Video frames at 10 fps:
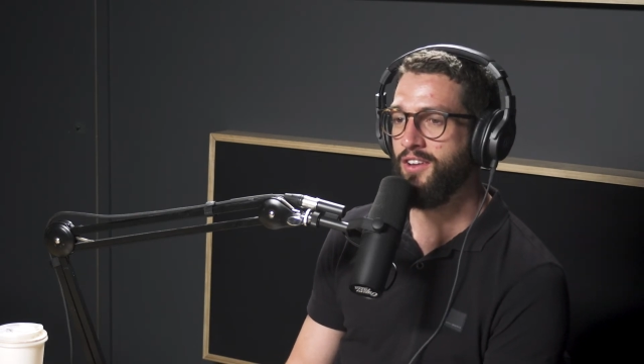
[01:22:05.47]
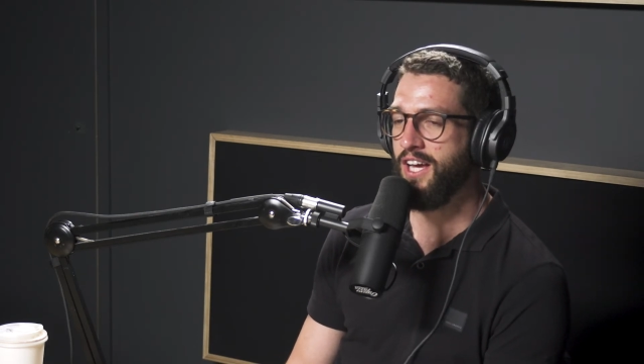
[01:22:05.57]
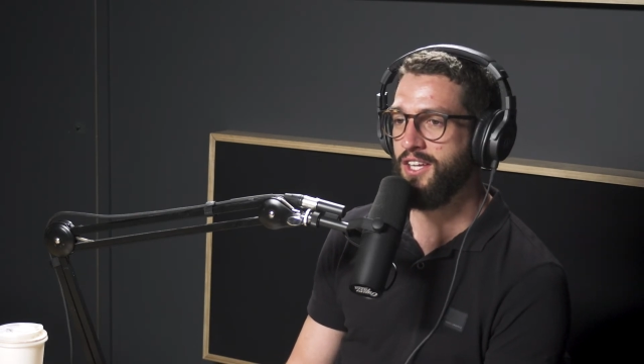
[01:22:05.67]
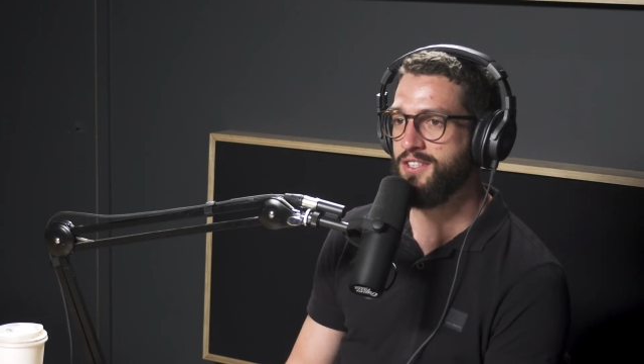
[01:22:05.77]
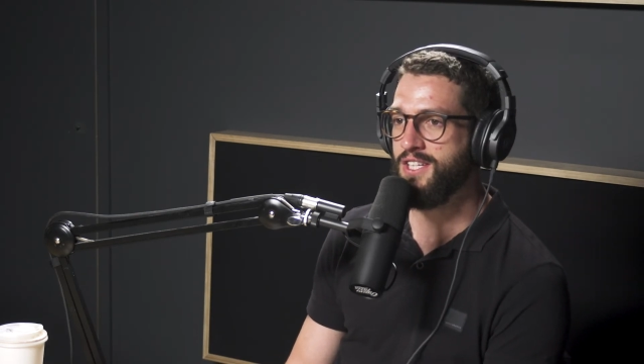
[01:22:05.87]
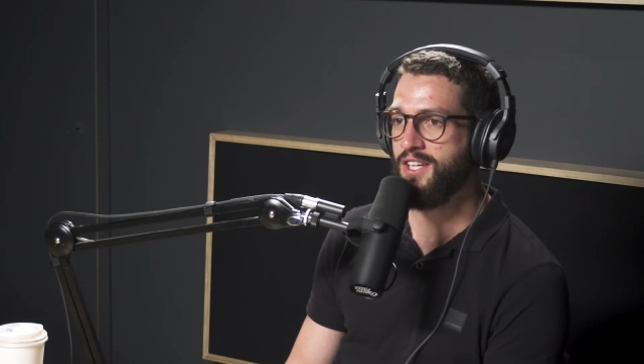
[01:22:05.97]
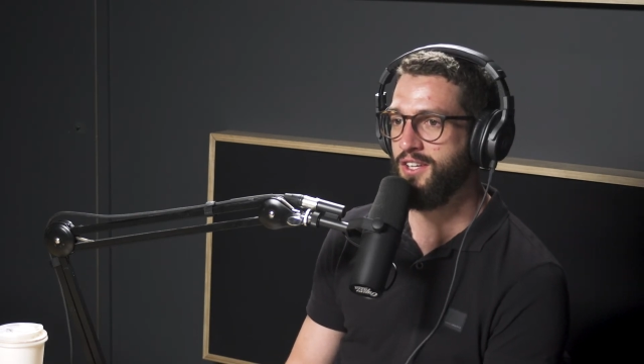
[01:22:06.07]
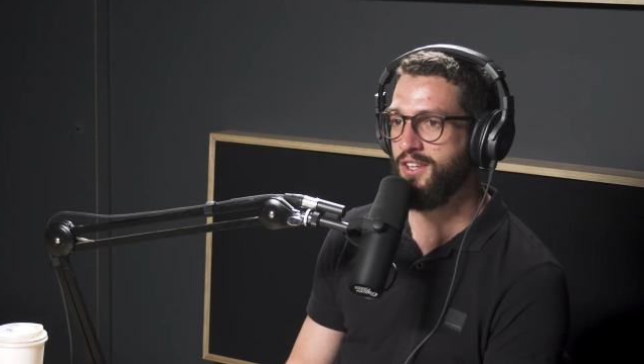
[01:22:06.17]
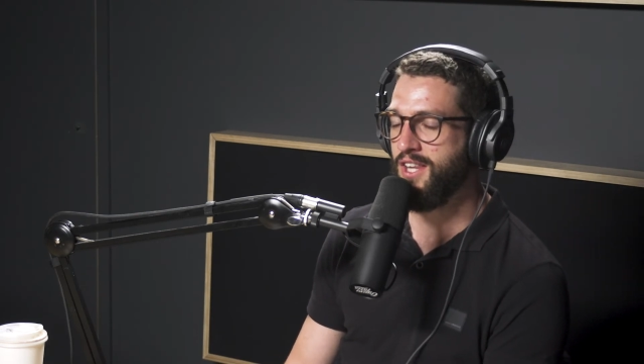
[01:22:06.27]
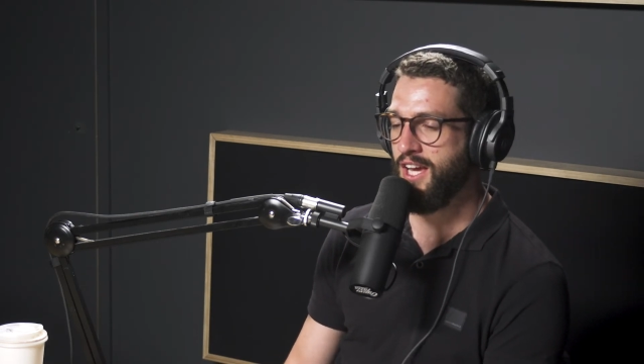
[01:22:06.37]
Like
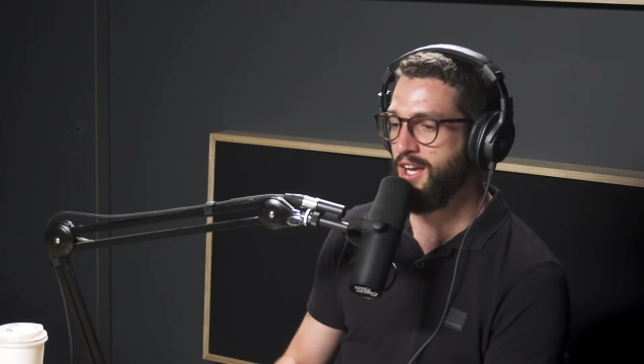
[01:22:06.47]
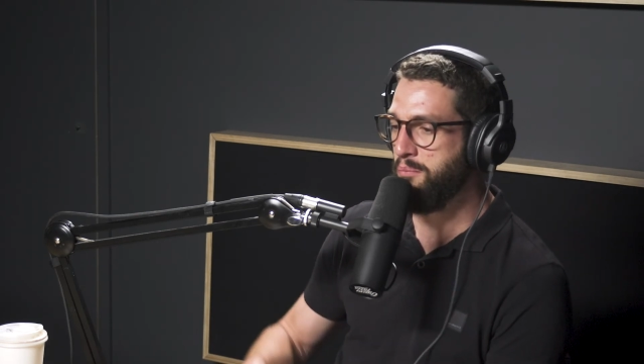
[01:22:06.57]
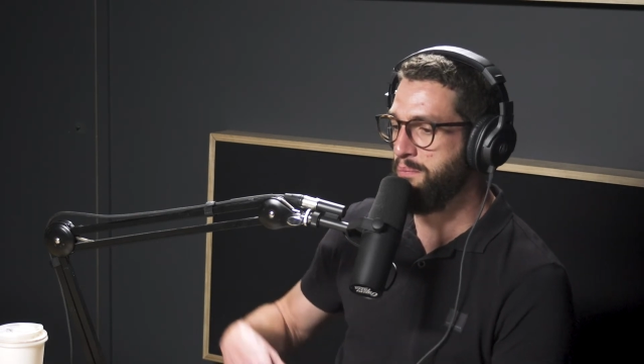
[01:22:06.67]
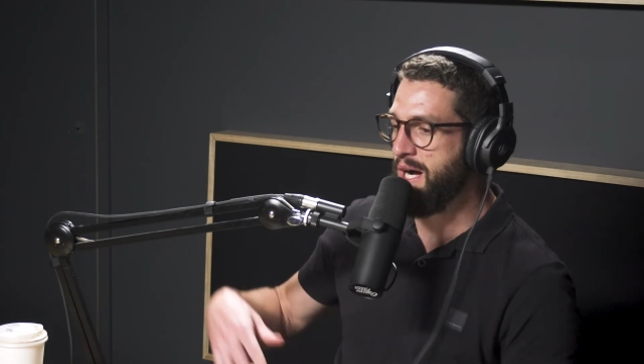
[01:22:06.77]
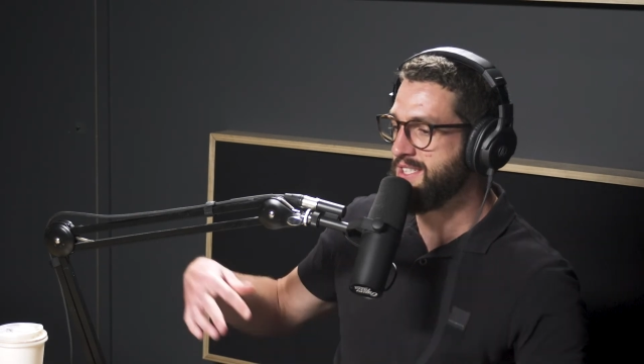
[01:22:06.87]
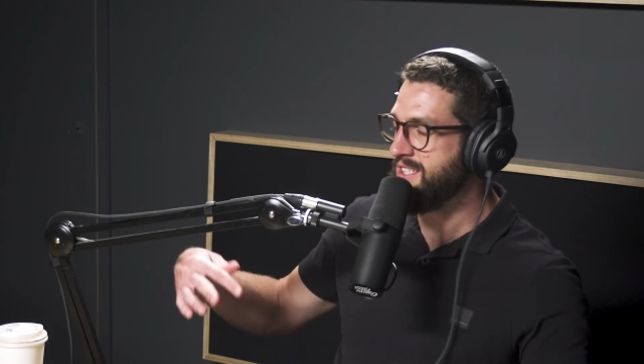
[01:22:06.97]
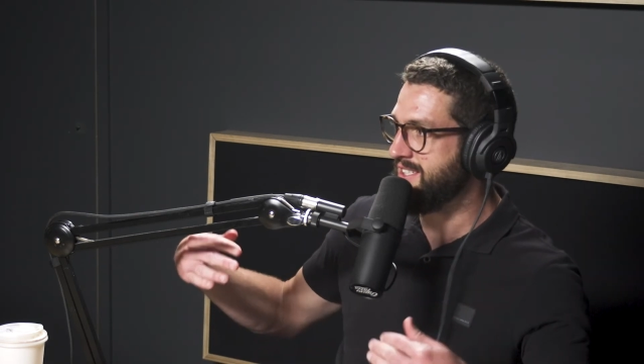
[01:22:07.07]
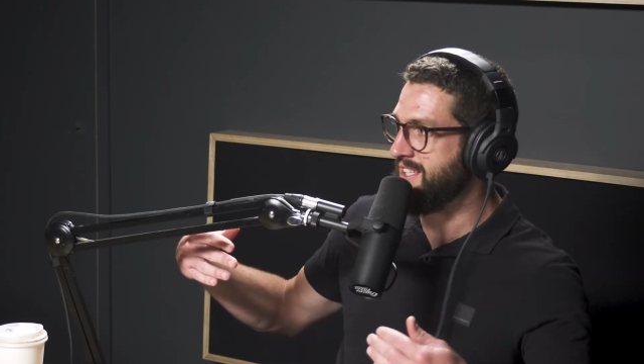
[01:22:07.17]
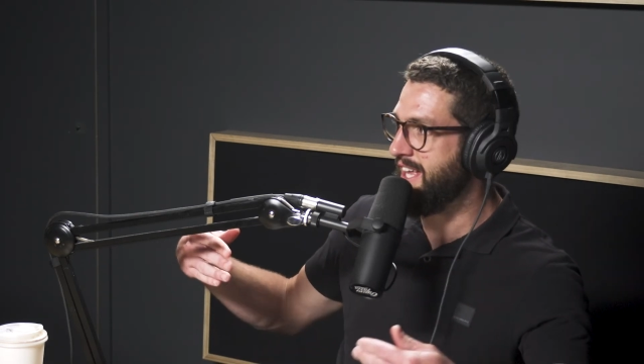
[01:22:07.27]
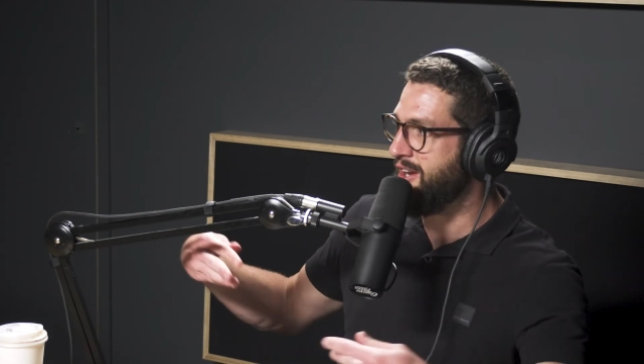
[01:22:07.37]
they
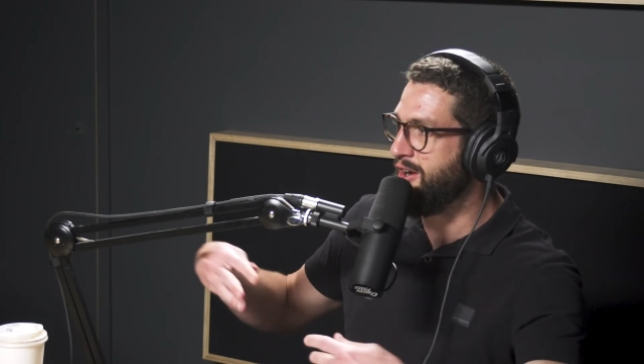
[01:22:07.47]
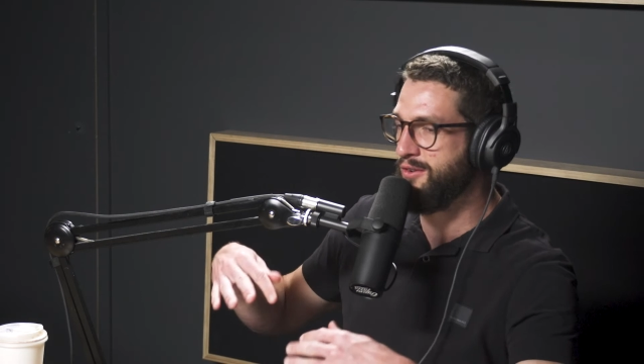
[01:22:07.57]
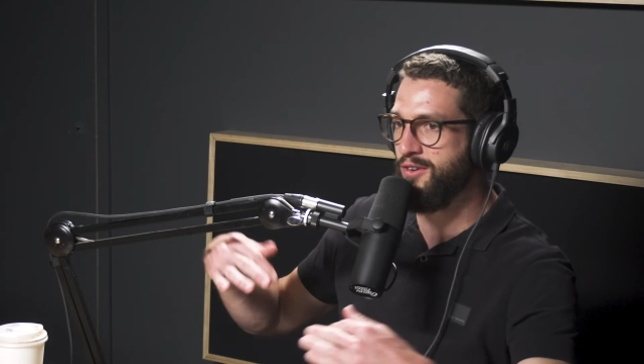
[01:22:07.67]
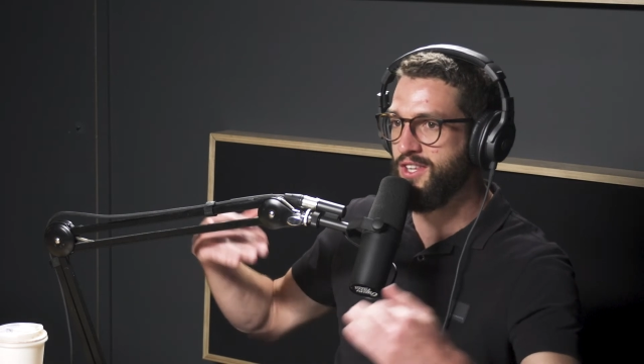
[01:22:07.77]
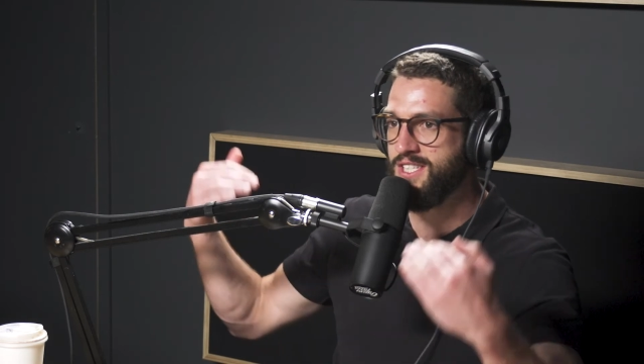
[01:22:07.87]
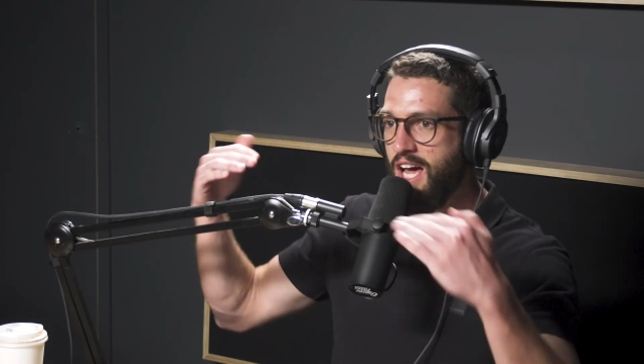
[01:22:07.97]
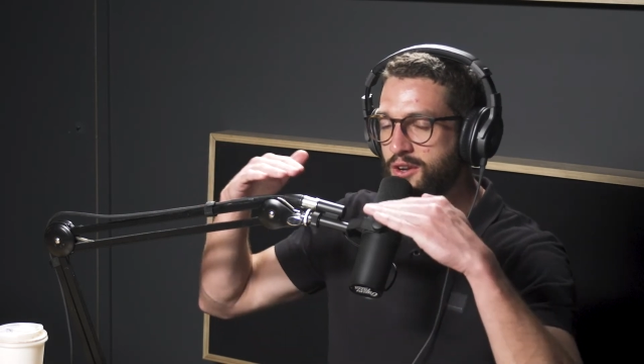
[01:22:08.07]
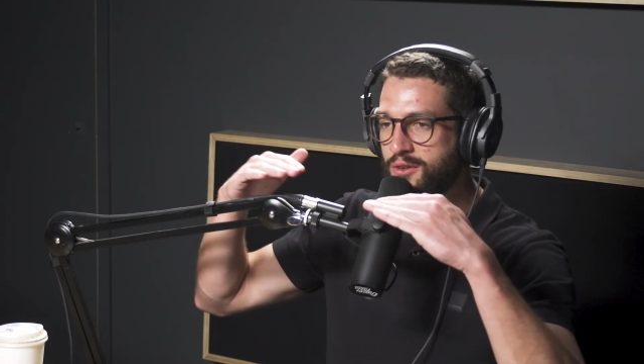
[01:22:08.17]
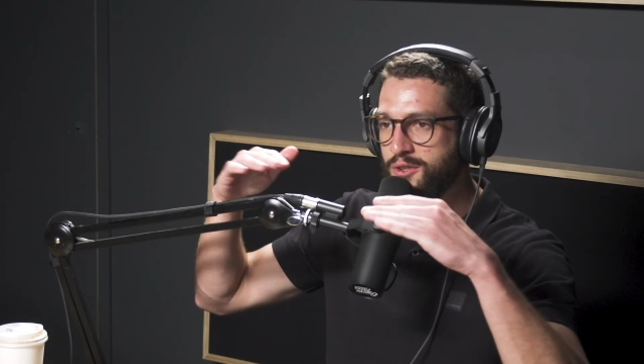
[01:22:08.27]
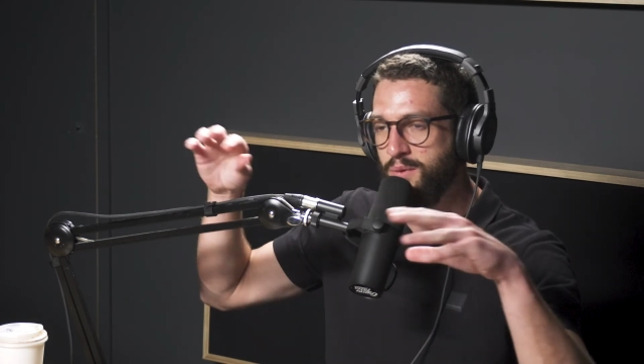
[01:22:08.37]
buses and they go through the
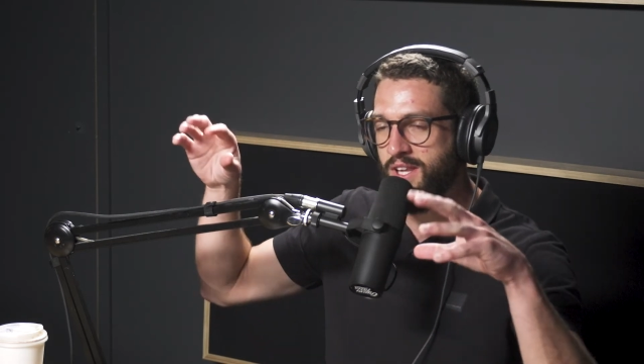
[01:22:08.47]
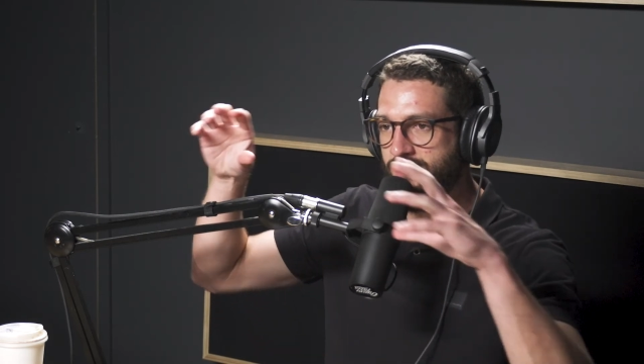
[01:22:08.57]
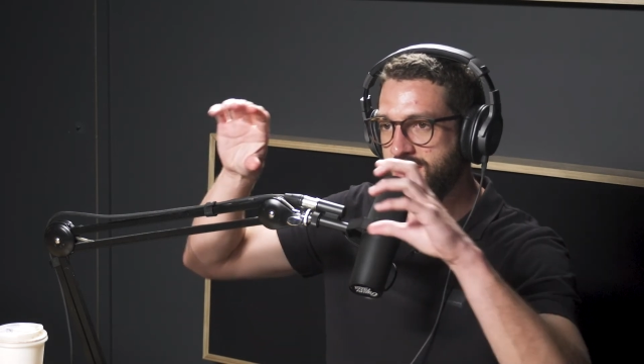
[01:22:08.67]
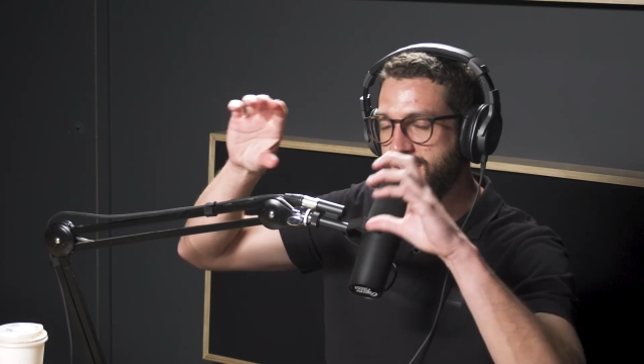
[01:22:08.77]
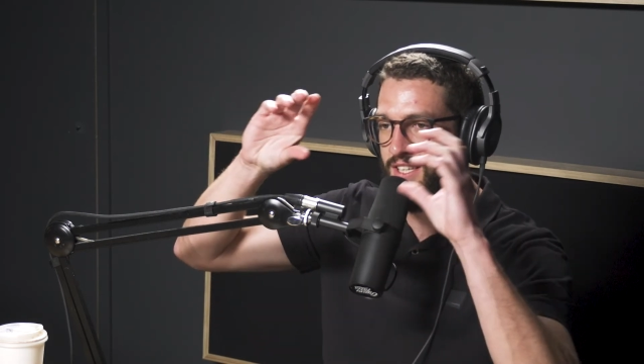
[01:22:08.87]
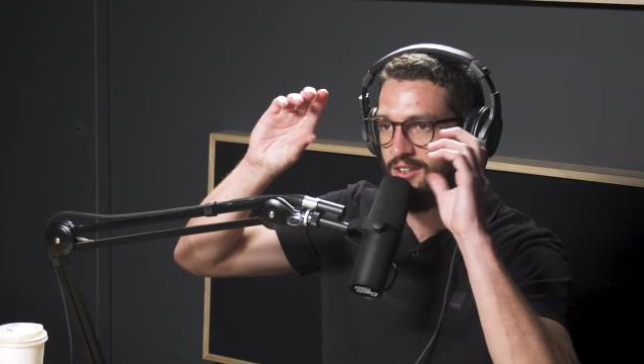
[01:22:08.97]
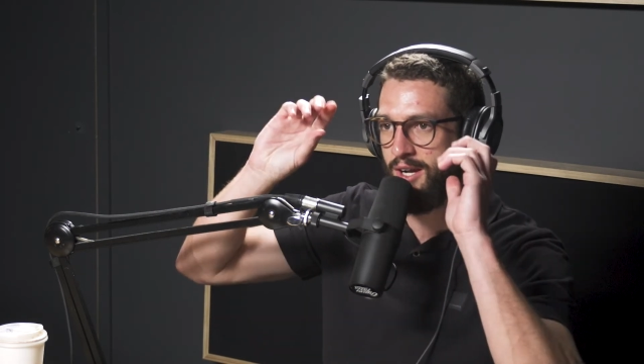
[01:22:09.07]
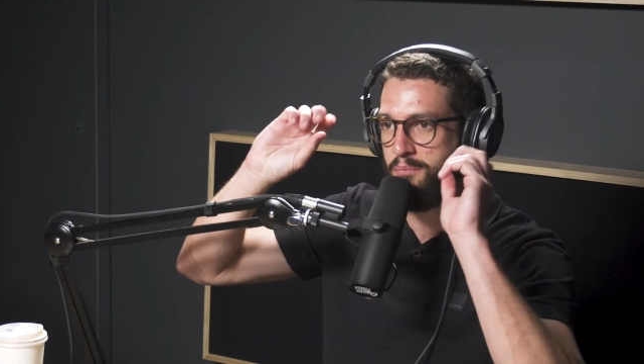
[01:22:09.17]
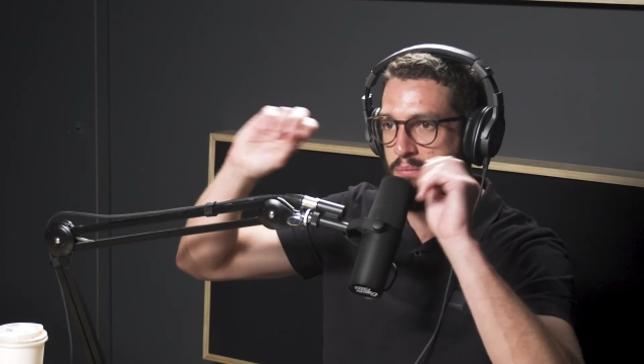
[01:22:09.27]
tunnels where they've just had to like